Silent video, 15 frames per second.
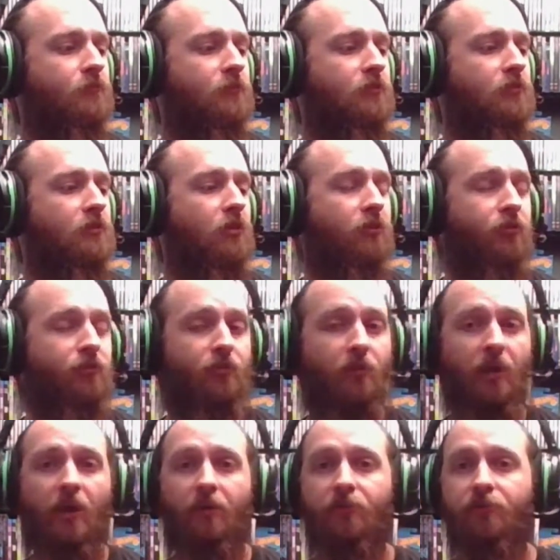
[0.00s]
So yeah,
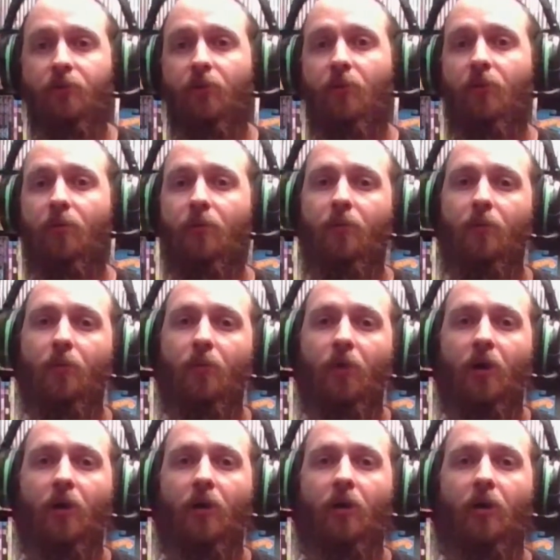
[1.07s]

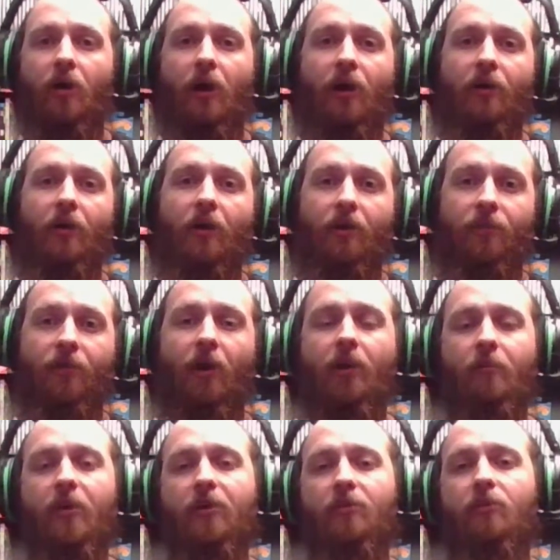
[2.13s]
I thought
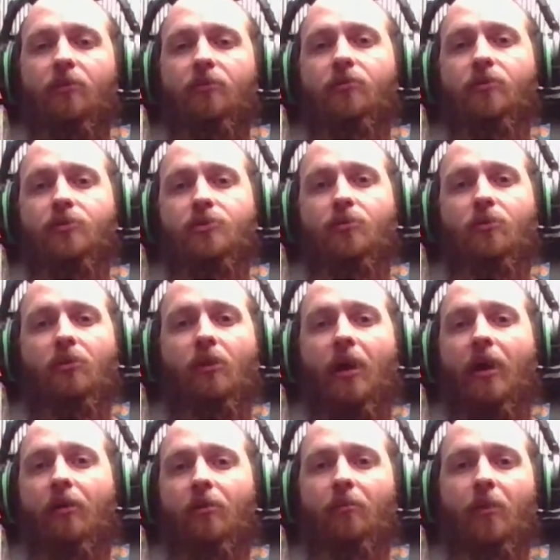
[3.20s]
about going to a shorter
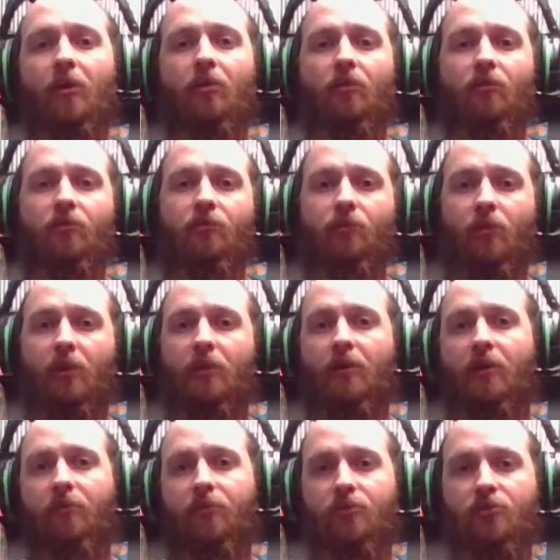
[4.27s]
outer barrel so I didn't have
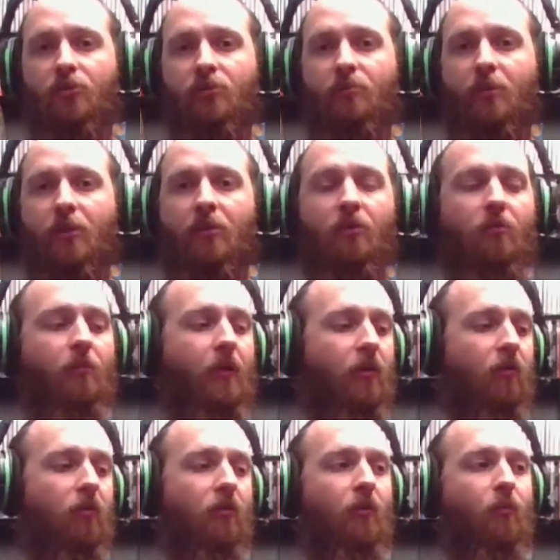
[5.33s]
to change my inner
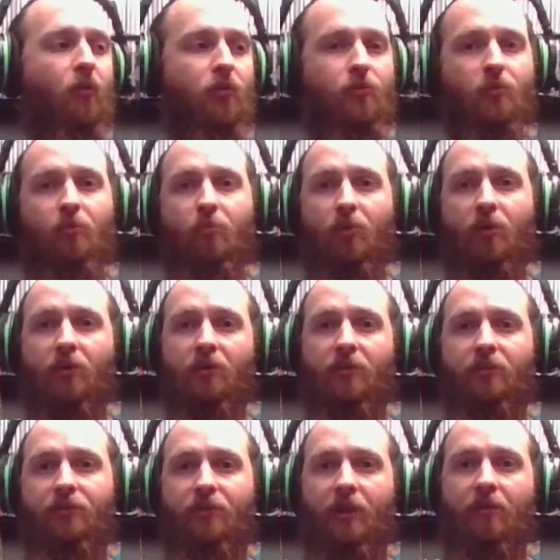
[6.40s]
barrel, which would bring this
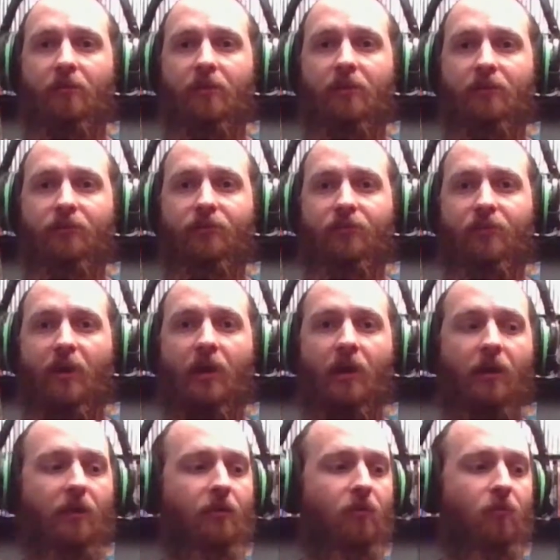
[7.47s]
down
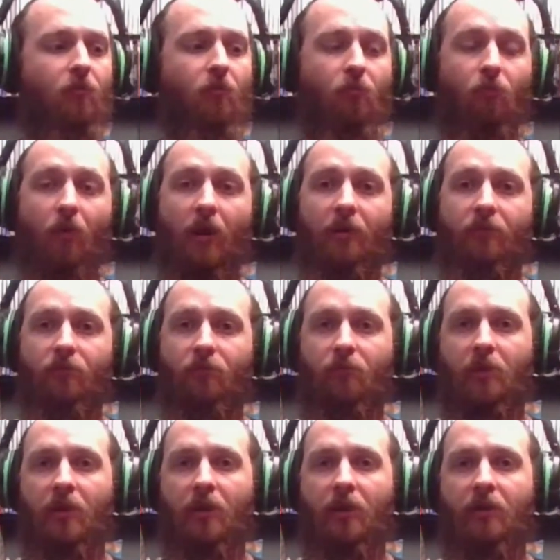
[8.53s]
inside or right to the
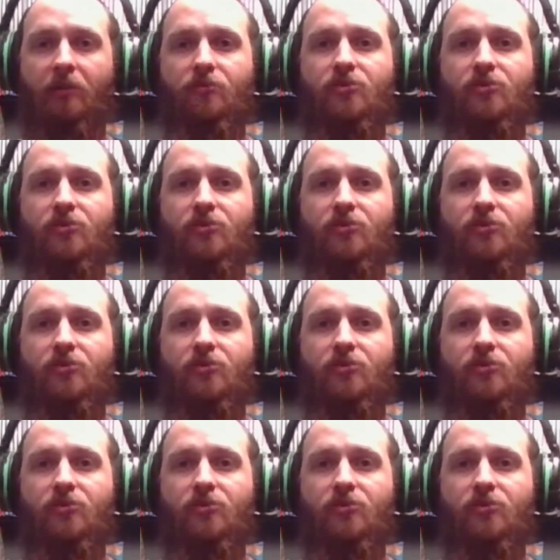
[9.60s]
edge.